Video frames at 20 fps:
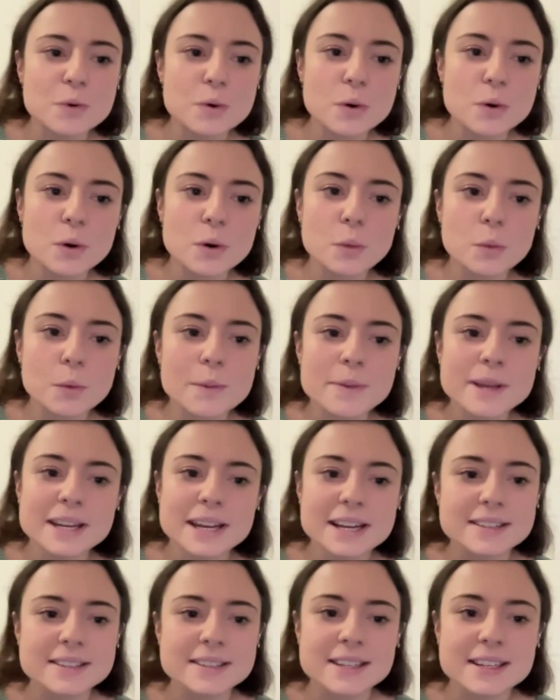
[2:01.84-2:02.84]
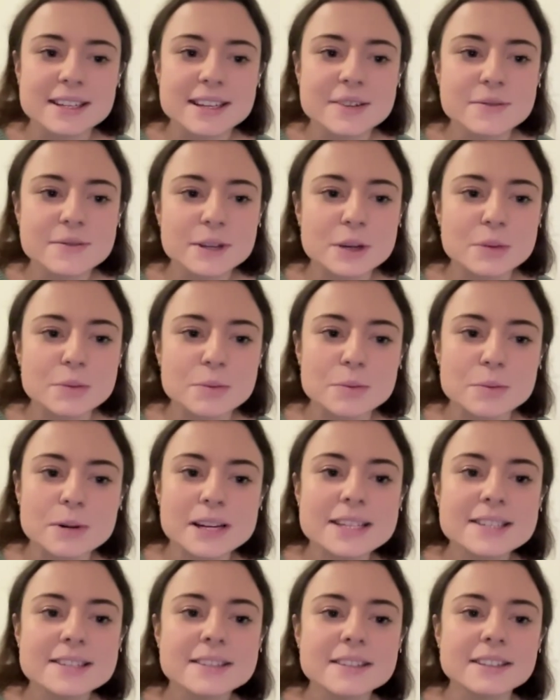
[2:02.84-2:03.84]
No More, Women as Significant
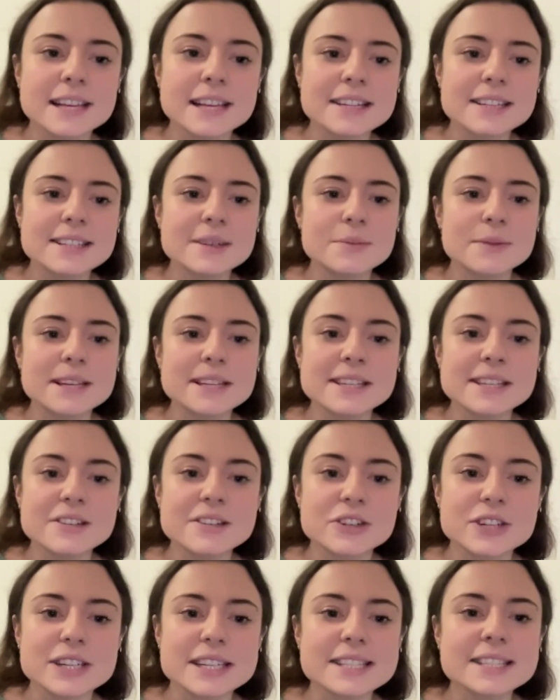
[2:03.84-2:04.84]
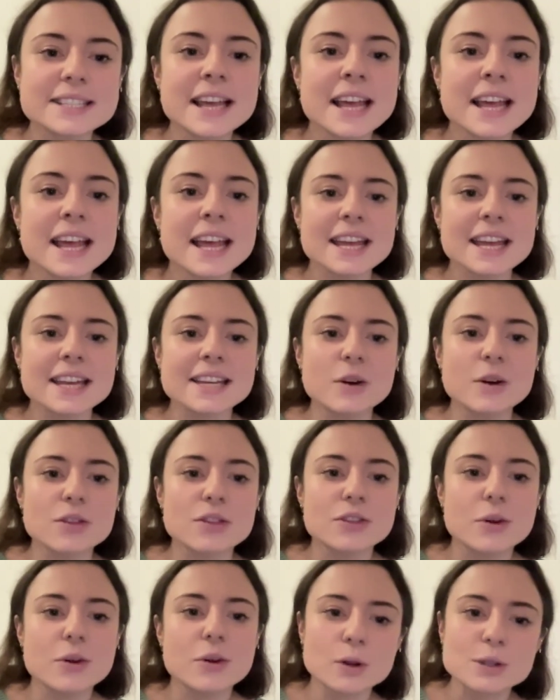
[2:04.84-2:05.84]
Political Intermediaries in
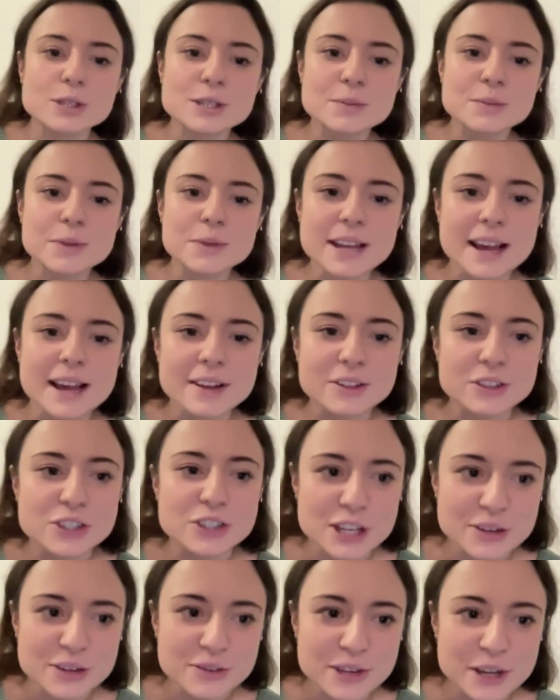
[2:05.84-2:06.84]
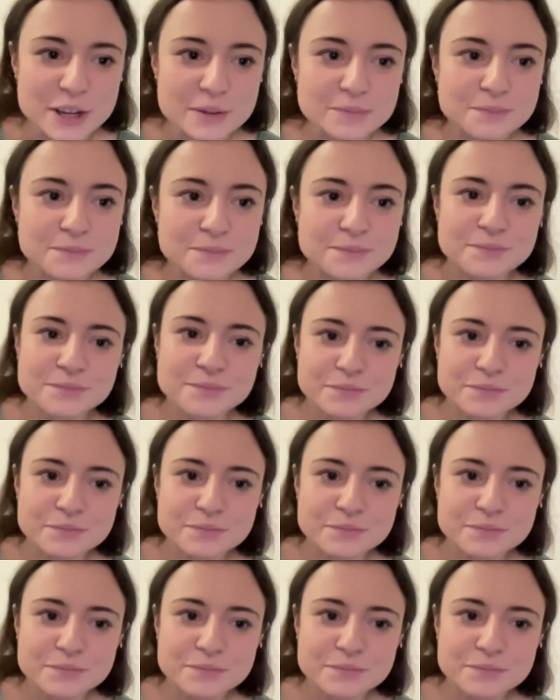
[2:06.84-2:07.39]
Ottoman Algeria.